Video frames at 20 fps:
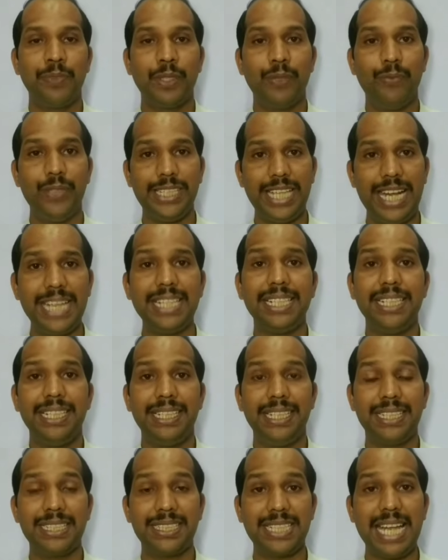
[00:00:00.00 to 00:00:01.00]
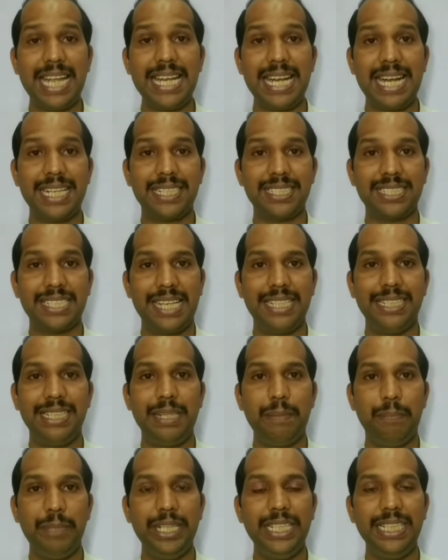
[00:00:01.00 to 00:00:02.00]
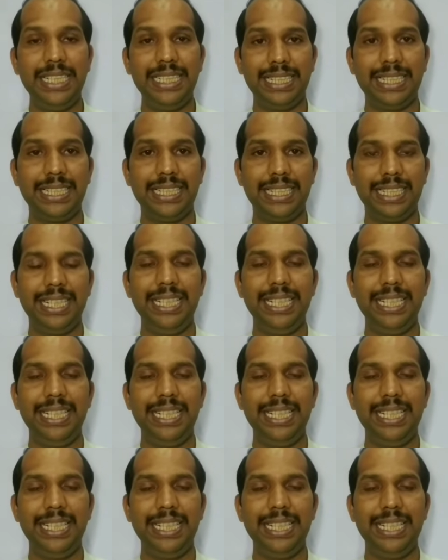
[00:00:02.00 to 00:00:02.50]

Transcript: With that, let us try understand the meaning